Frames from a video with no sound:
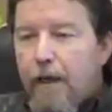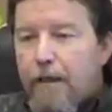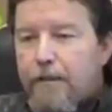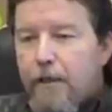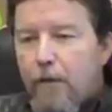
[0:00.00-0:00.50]

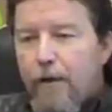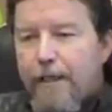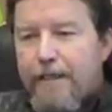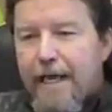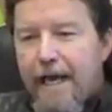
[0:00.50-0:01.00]
So we got
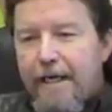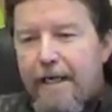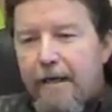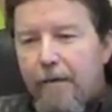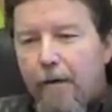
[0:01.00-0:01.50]
this
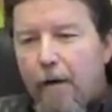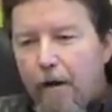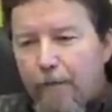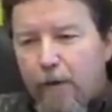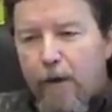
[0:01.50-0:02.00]
idea.
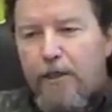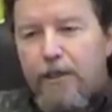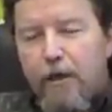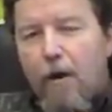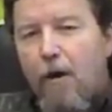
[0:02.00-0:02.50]
The question
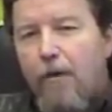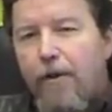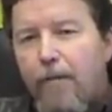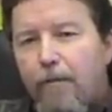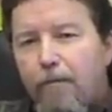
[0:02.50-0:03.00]
is, are
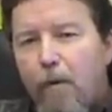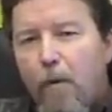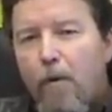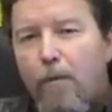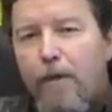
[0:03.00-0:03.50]
there
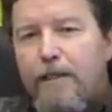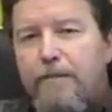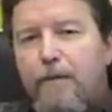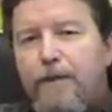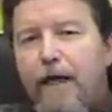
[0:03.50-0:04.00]
moral
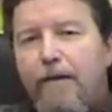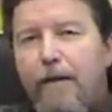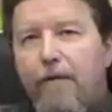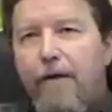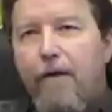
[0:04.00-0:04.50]
principles out
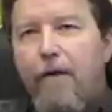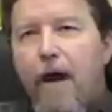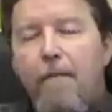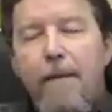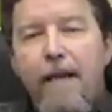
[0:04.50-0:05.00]
there that are
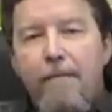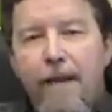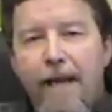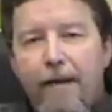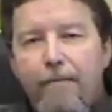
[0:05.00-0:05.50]
not
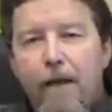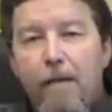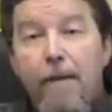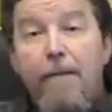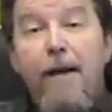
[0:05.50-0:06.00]
man-made,
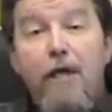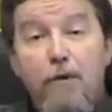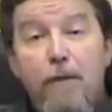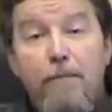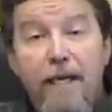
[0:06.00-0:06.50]
not made by
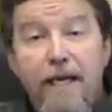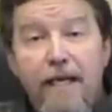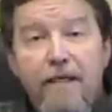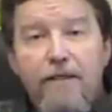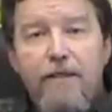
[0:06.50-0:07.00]
human
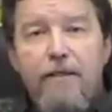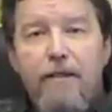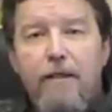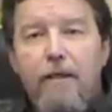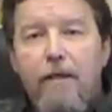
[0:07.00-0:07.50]
beings,
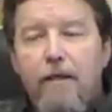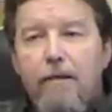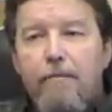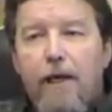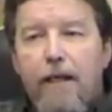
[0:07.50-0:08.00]

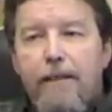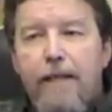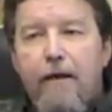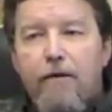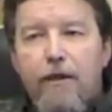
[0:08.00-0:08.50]
but
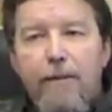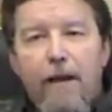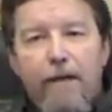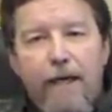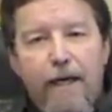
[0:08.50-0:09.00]
that are
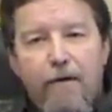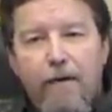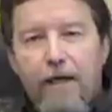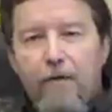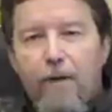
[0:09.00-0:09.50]
somehow
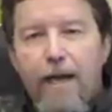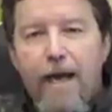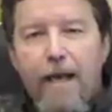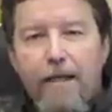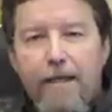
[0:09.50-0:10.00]
inherent in
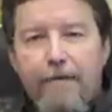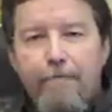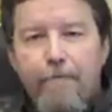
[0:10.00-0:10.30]
reality?